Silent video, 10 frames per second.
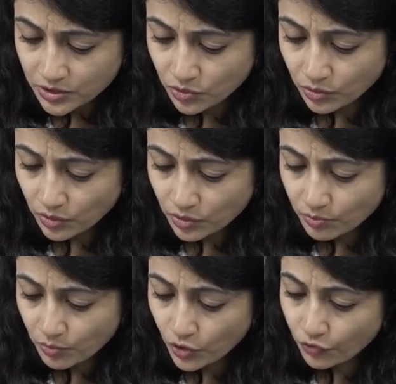So
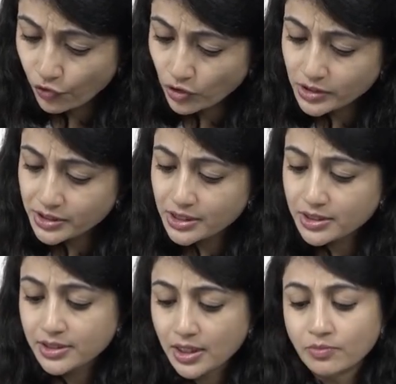morphology
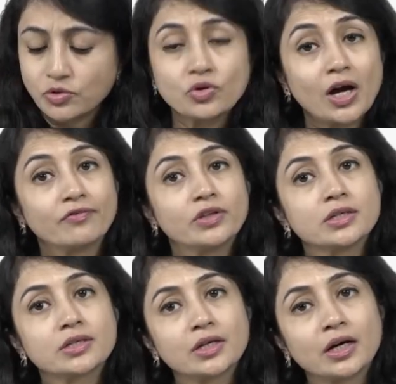is same. You have
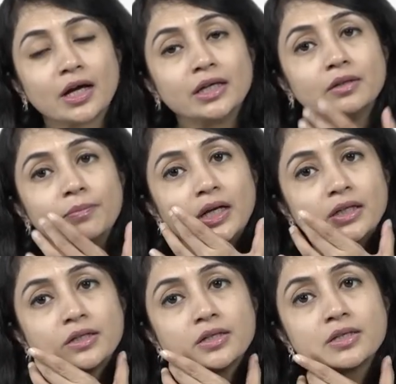this
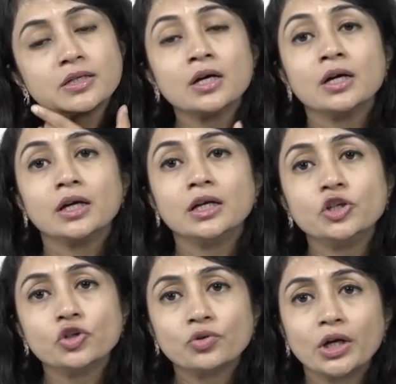erythematous,
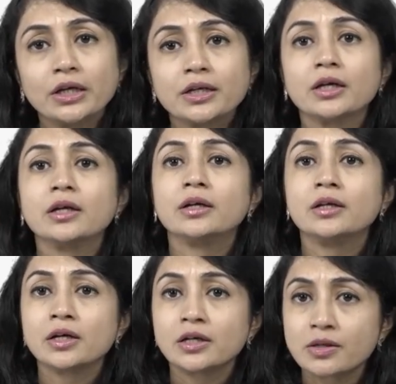
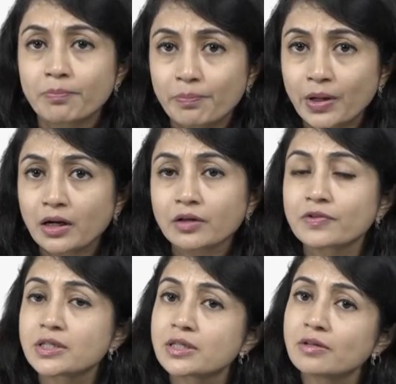indurated plaque
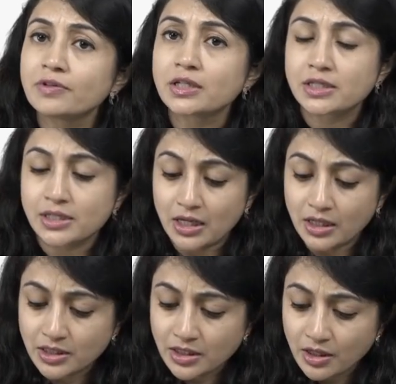with silvery
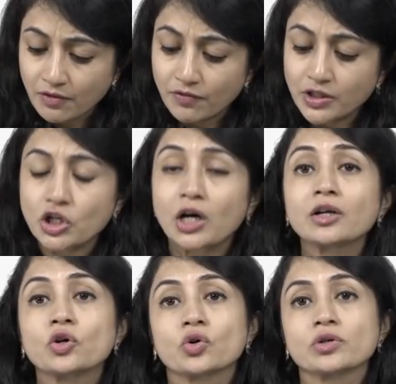scales which
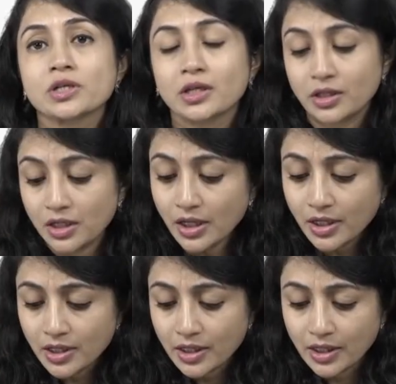are crossing the
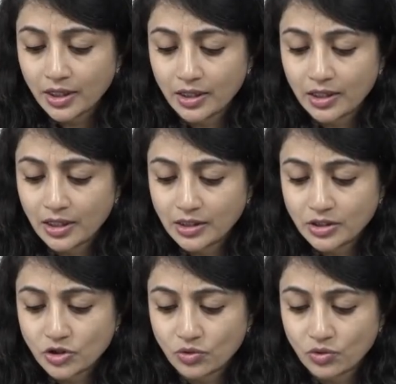hairline.
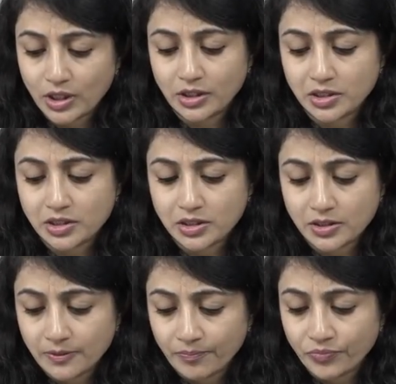So look at
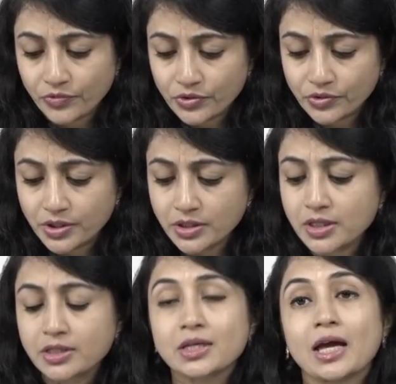this. So this
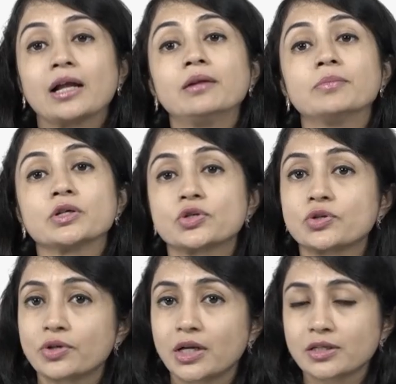is scalp
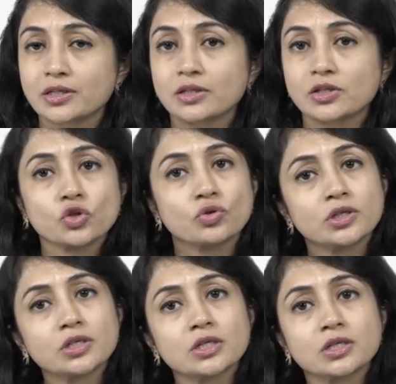psoriasis. So
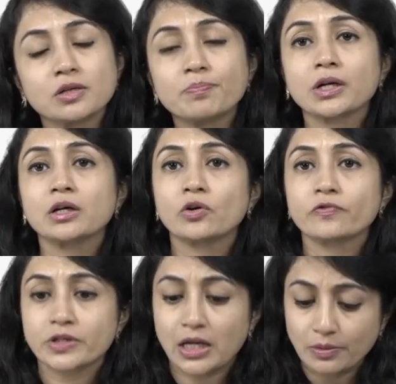this is typical
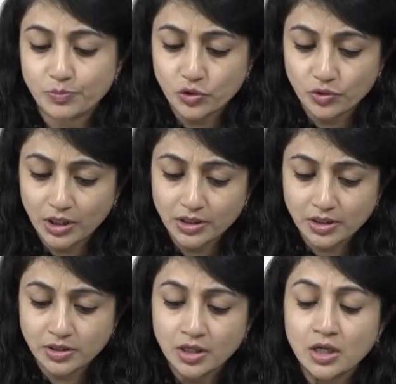of scalp
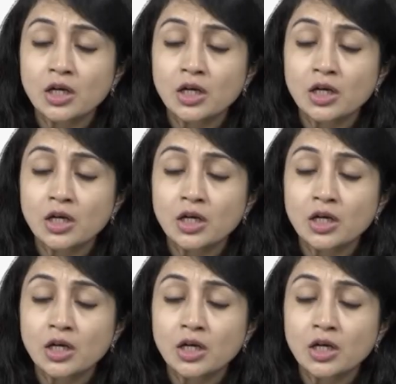psoriasis.